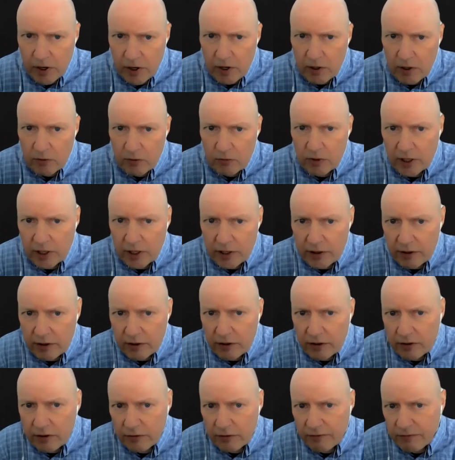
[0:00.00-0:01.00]
really
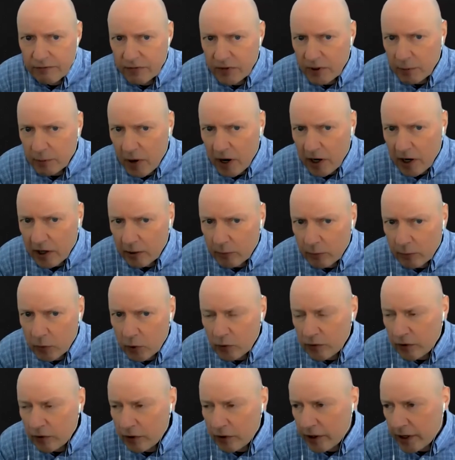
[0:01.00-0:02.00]
the market
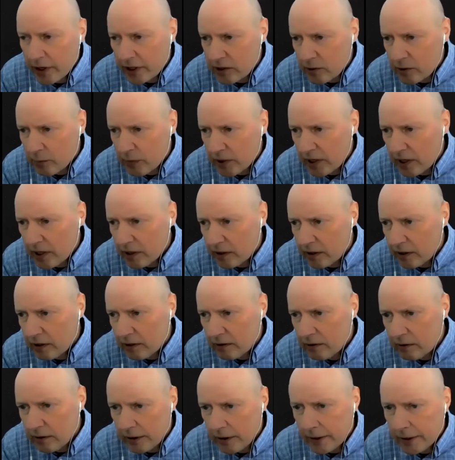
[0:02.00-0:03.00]
mover at the
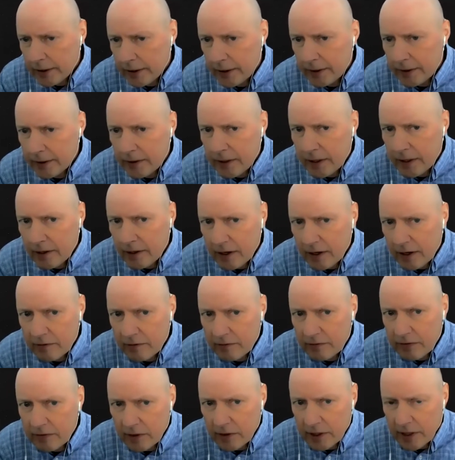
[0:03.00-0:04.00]
beginning
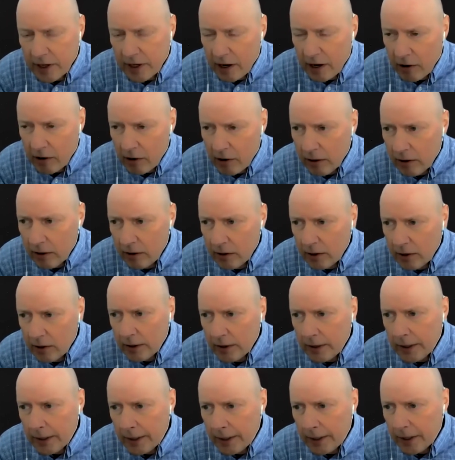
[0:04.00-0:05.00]
of the era.
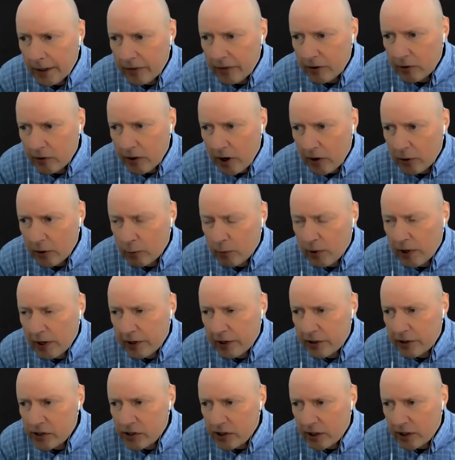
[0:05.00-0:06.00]
There were other
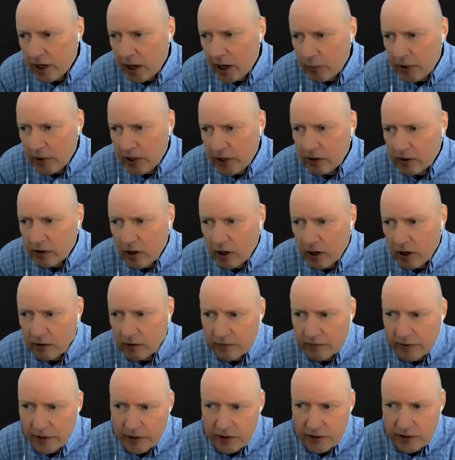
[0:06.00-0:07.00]
players that came in.
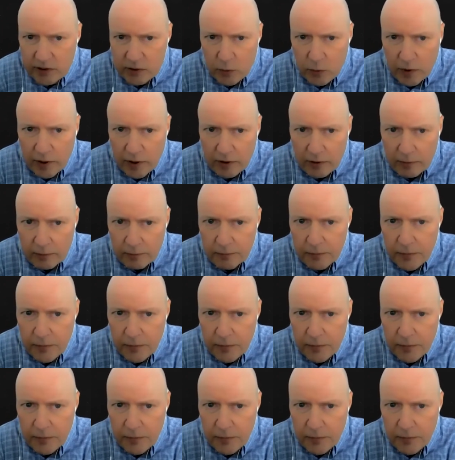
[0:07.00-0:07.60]
Convex is one of them,